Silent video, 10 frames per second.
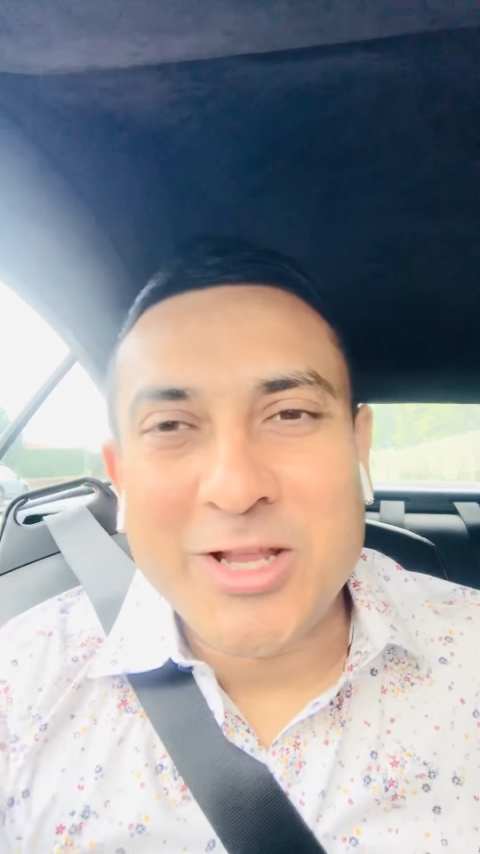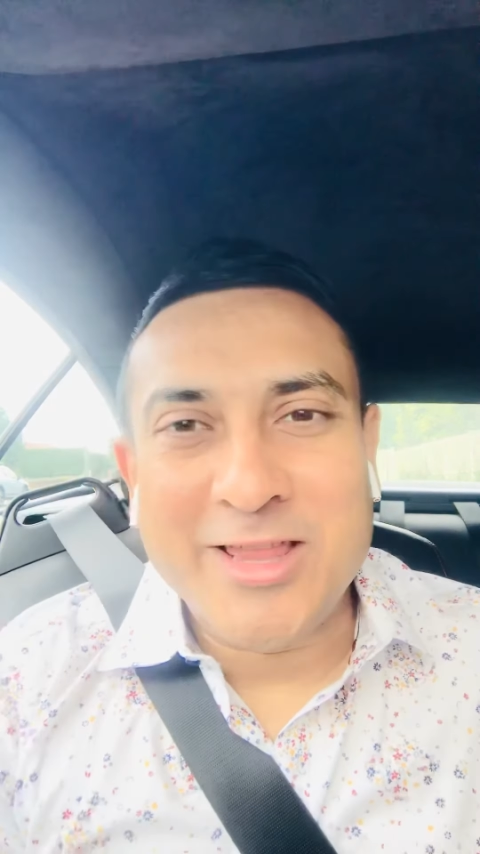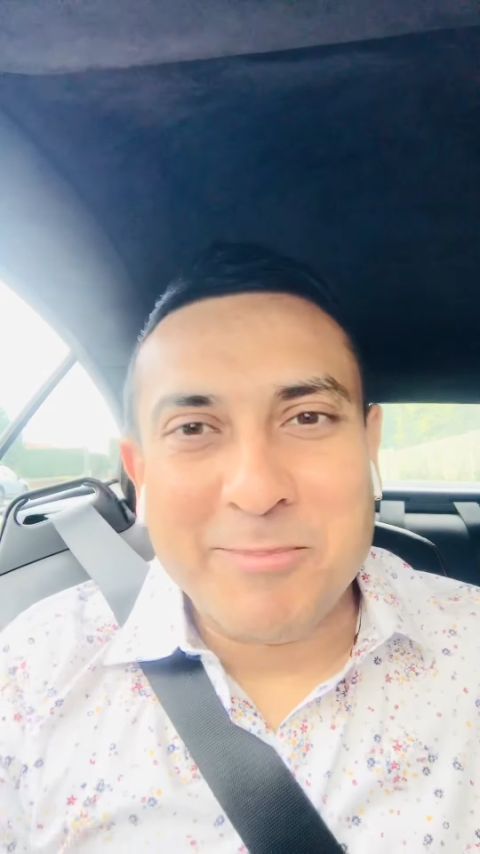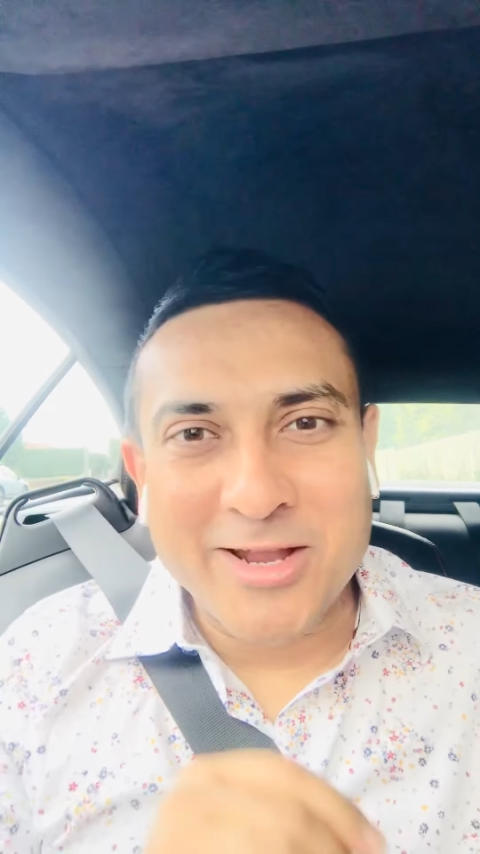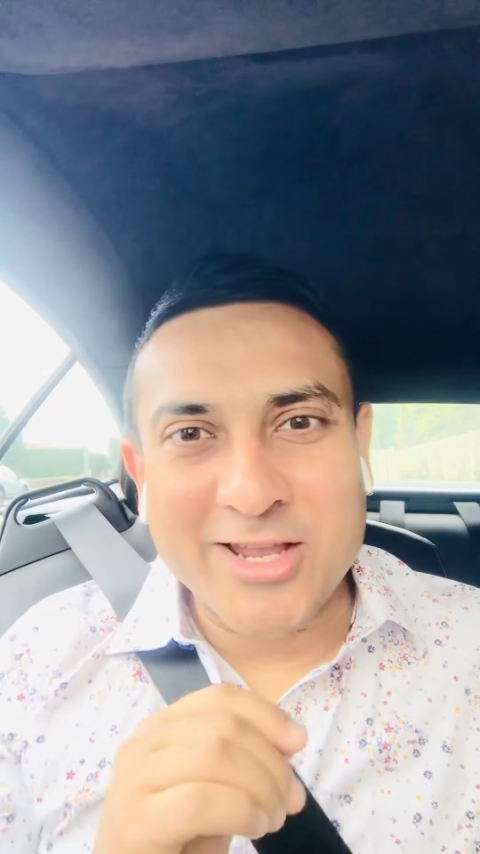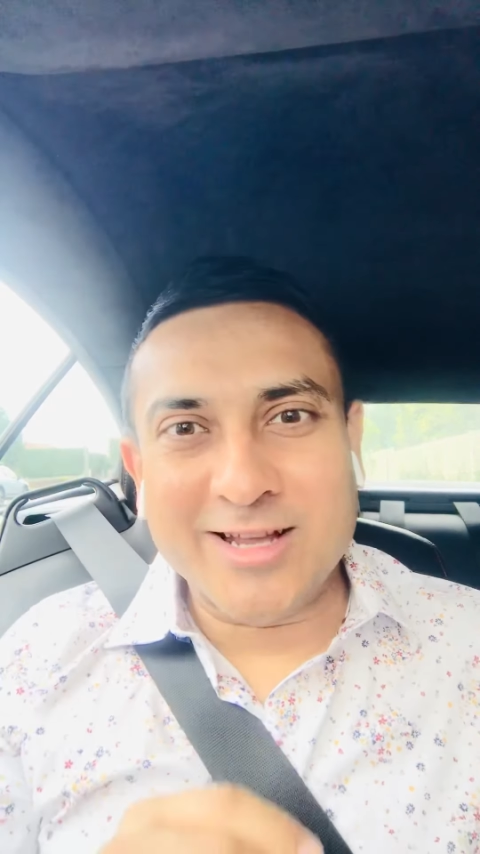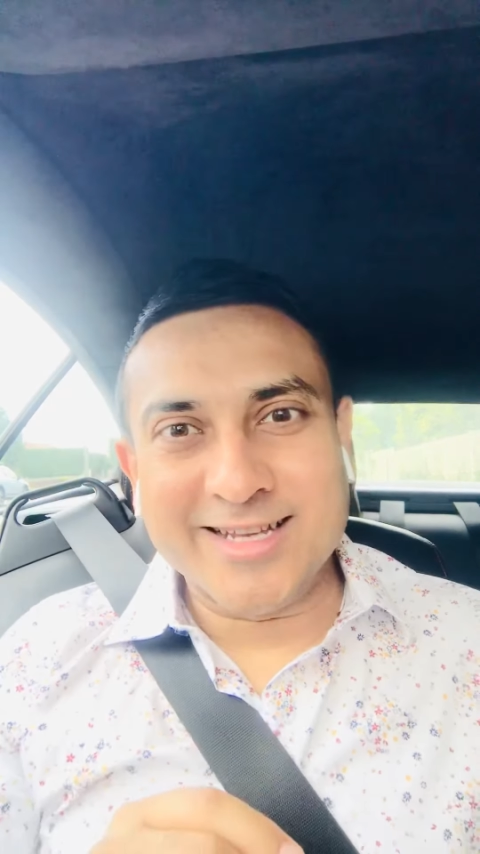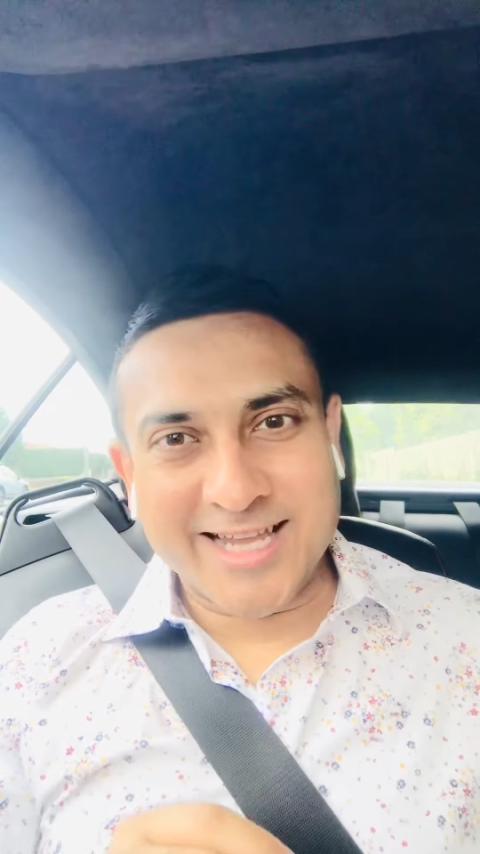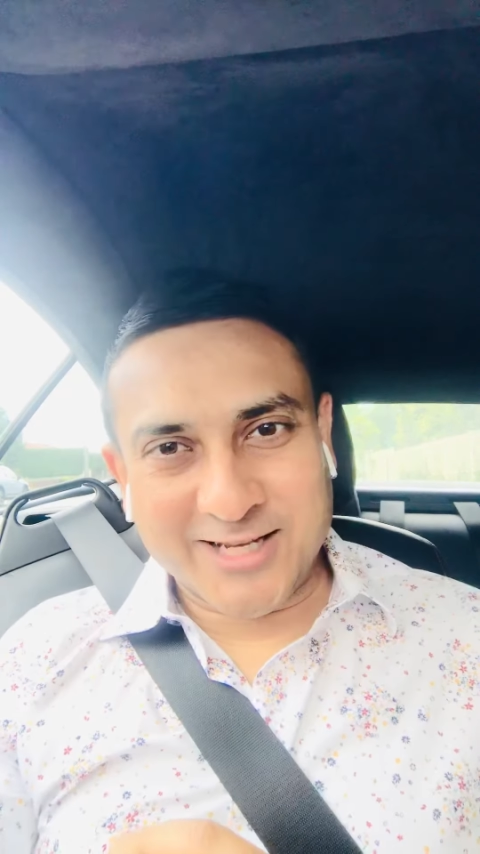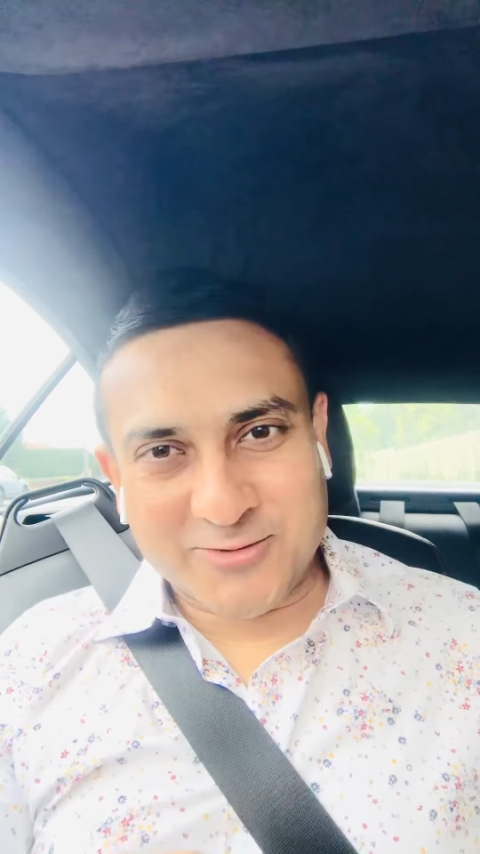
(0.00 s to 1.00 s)
in my younger
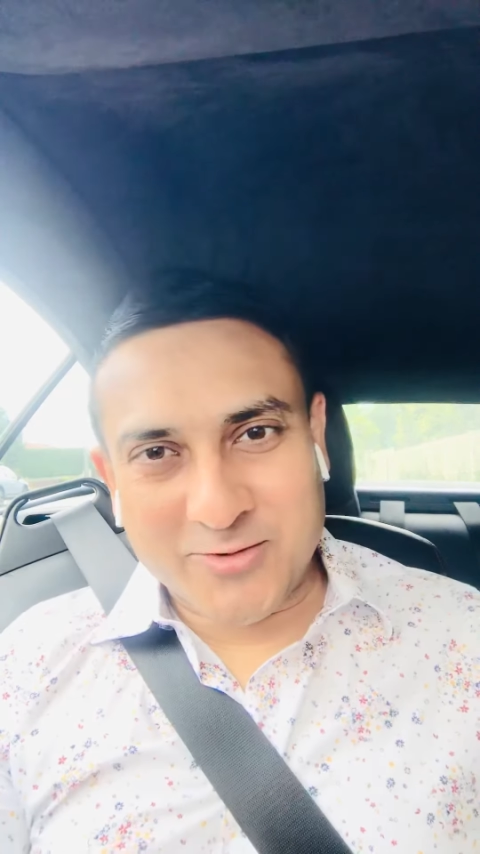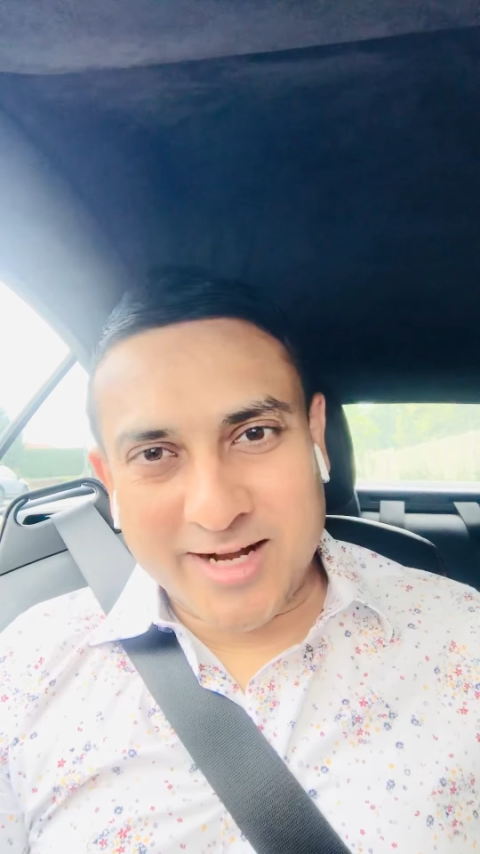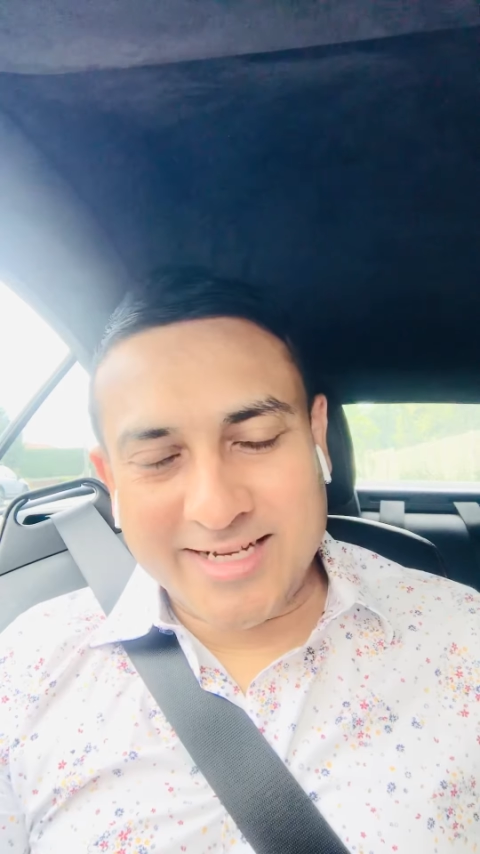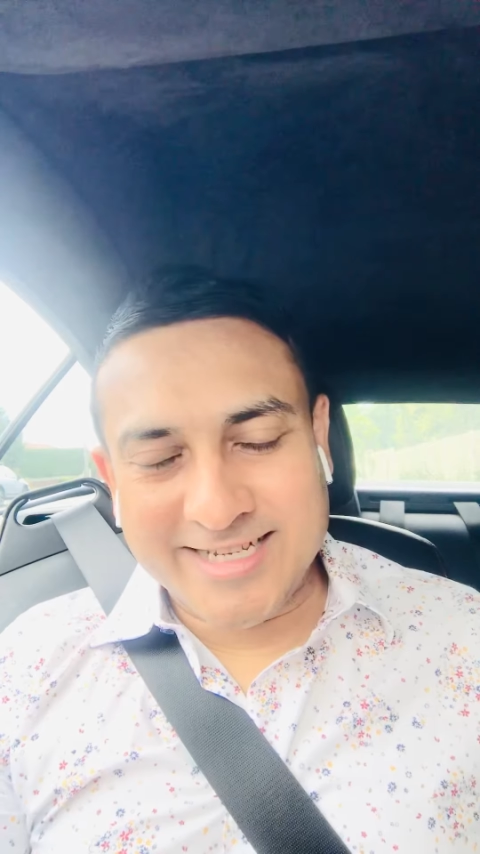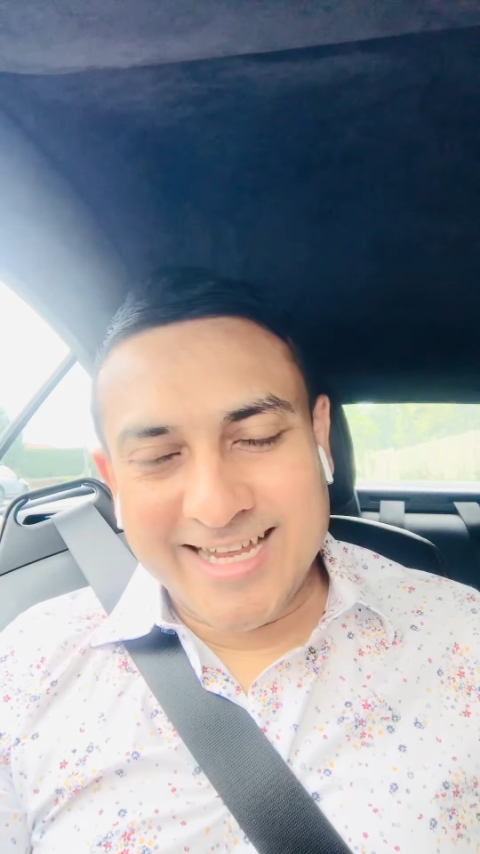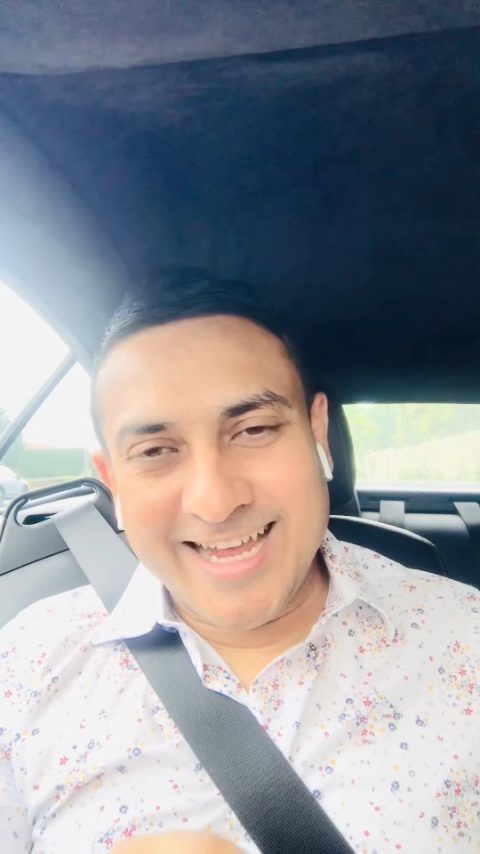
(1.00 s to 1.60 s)
days, right?